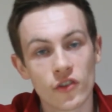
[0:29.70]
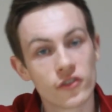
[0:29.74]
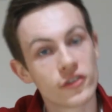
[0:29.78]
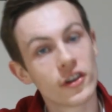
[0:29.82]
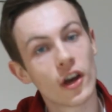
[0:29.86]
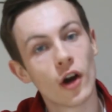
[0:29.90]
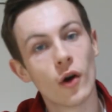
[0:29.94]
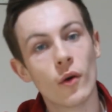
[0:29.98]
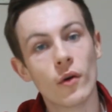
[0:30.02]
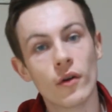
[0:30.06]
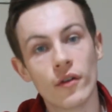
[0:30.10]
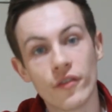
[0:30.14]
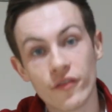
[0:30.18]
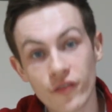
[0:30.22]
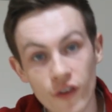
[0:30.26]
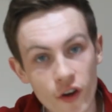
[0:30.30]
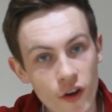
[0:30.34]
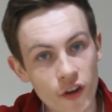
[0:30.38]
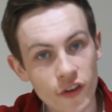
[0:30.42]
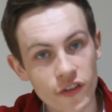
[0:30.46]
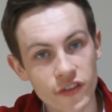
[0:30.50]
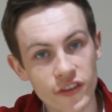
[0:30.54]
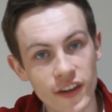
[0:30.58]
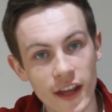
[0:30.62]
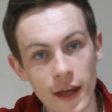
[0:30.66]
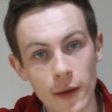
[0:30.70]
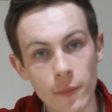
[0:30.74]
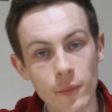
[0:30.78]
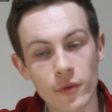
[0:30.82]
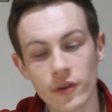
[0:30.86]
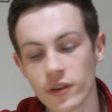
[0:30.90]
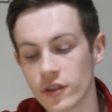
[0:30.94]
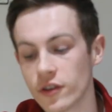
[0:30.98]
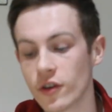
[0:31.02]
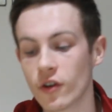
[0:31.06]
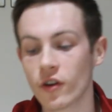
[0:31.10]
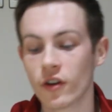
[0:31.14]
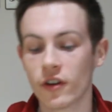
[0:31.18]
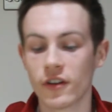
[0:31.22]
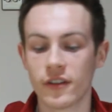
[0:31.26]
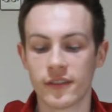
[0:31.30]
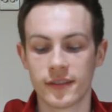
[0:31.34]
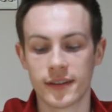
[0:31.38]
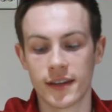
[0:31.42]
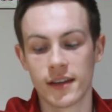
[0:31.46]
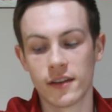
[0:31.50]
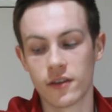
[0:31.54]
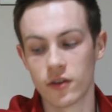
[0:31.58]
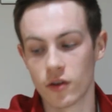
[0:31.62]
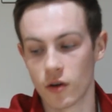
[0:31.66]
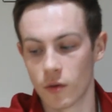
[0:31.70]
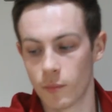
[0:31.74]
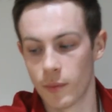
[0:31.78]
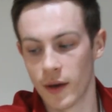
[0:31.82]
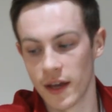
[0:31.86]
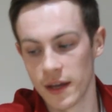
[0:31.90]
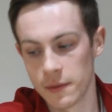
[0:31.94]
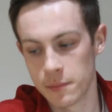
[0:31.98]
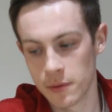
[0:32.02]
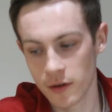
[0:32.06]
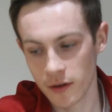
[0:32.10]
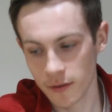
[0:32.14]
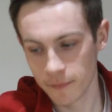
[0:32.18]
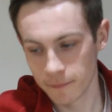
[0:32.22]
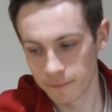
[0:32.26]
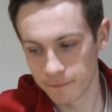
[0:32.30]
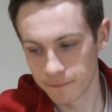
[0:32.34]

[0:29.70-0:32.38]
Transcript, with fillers: So, first step, you're going to take your paper